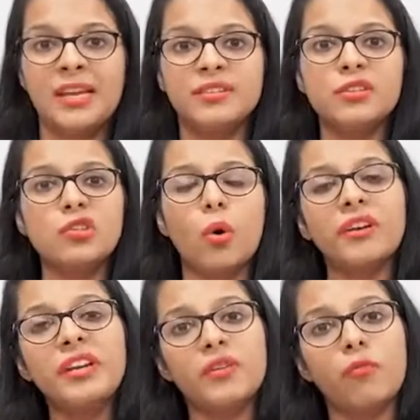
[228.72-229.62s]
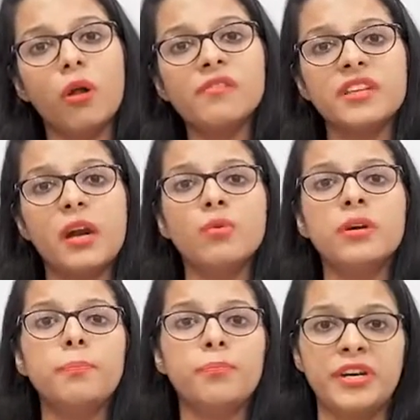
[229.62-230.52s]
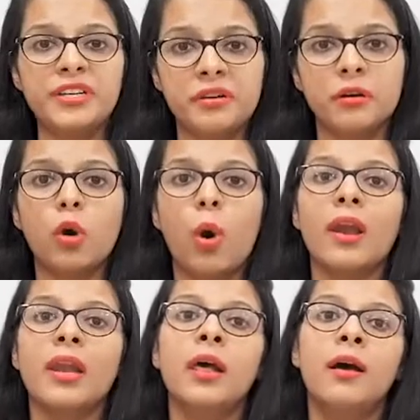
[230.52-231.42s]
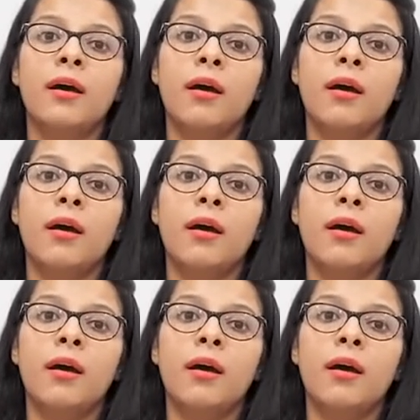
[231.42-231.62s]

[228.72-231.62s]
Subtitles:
The story revolves around a printer called